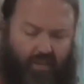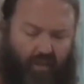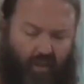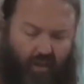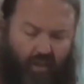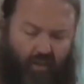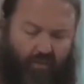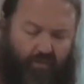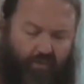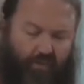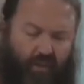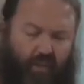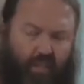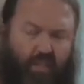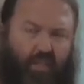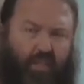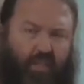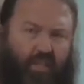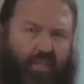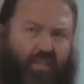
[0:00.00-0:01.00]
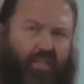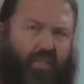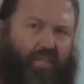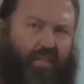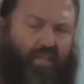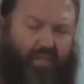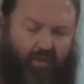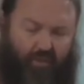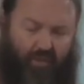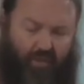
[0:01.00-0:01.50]
of
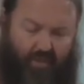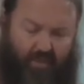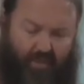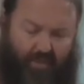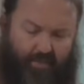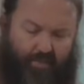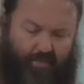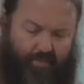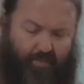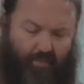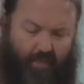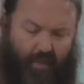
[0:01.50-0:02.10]
continuous